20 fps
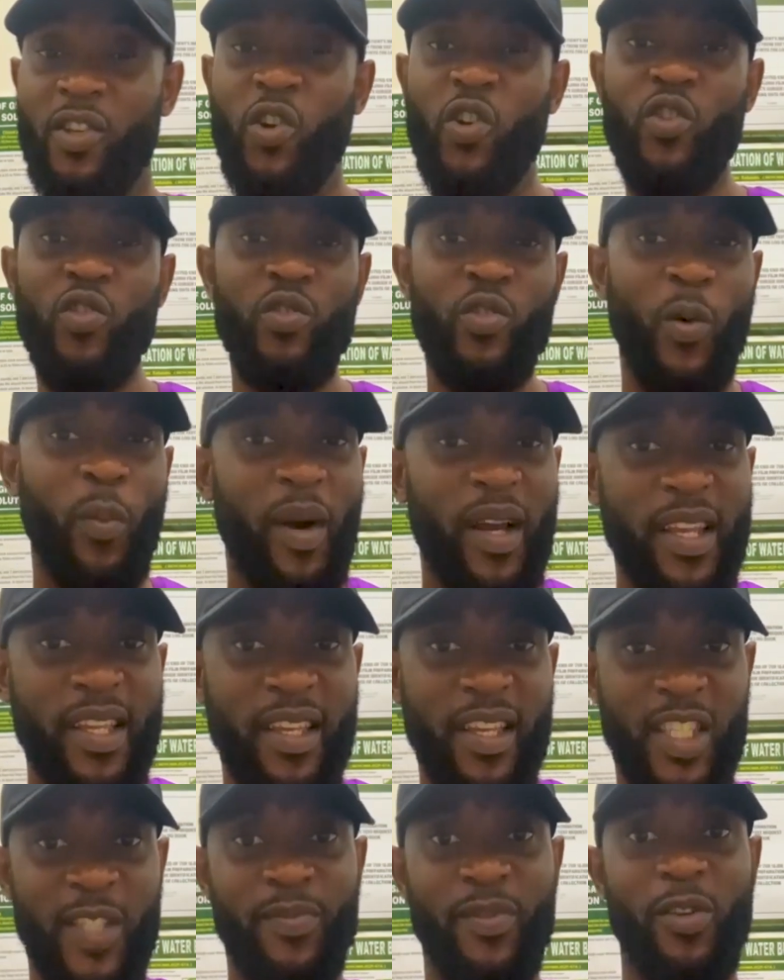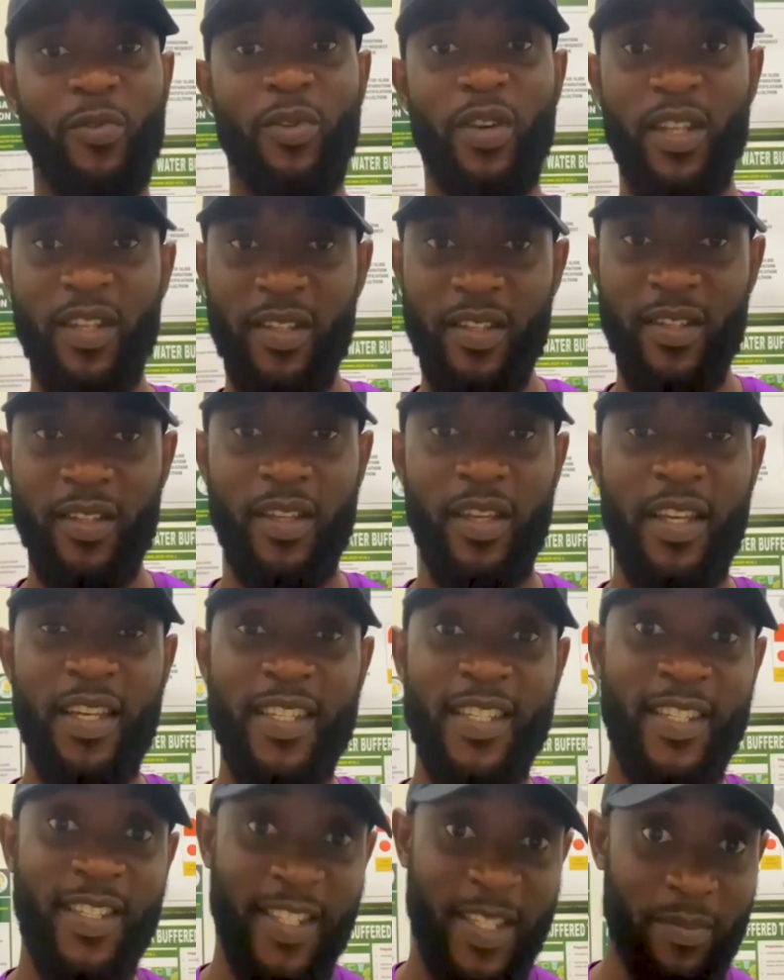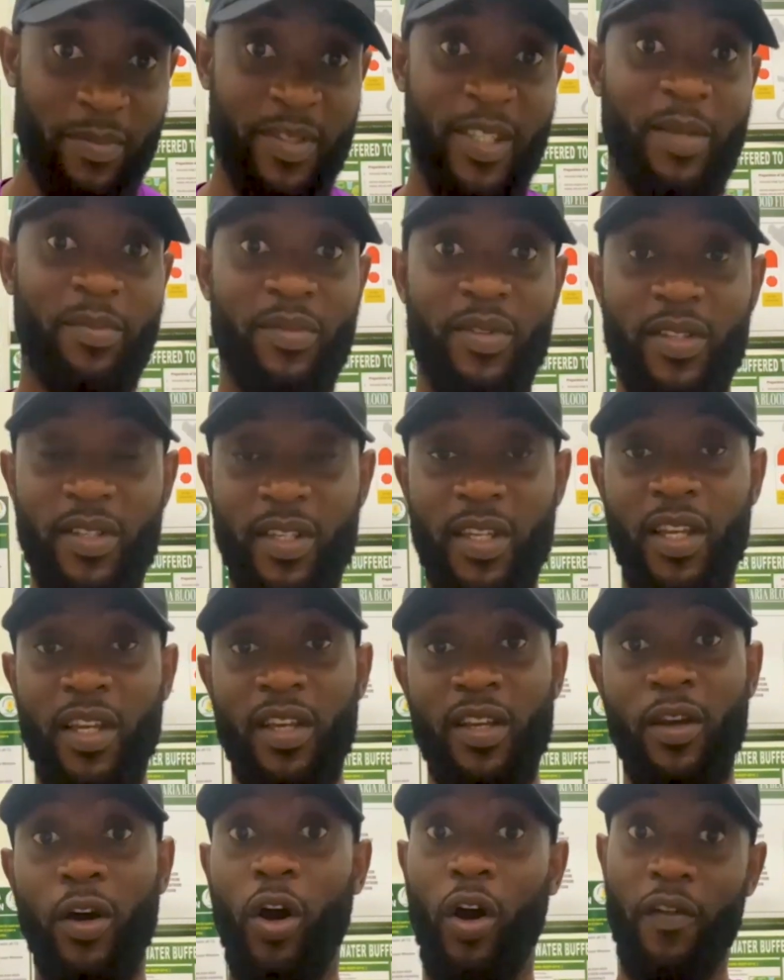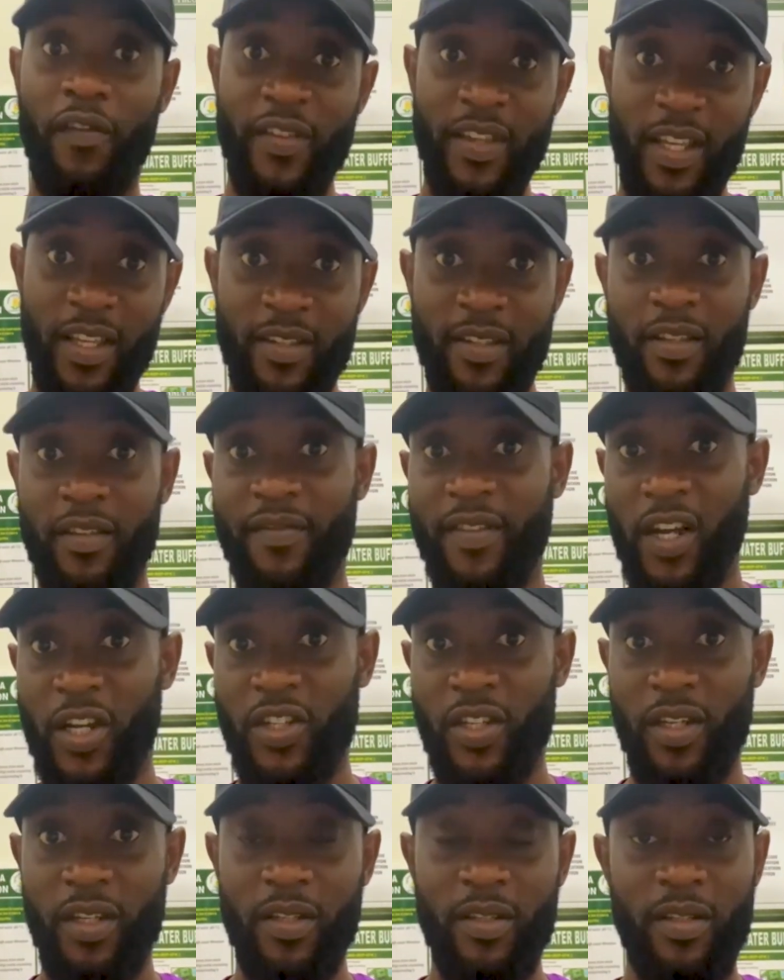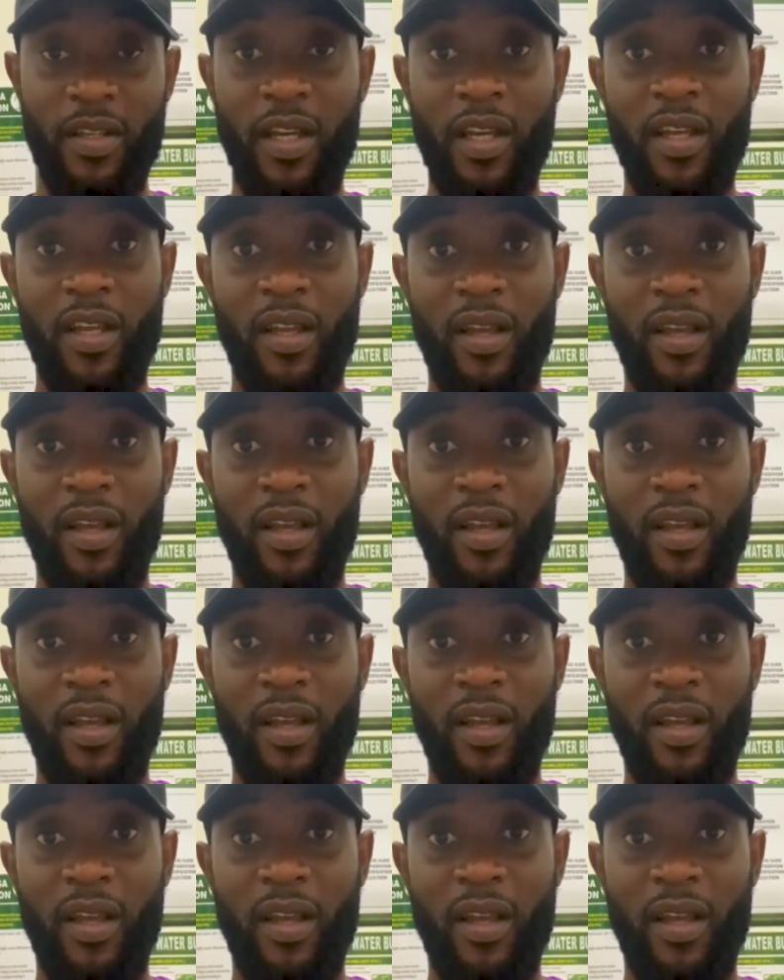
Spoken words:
they don't normally experience symptoms of yeast infections,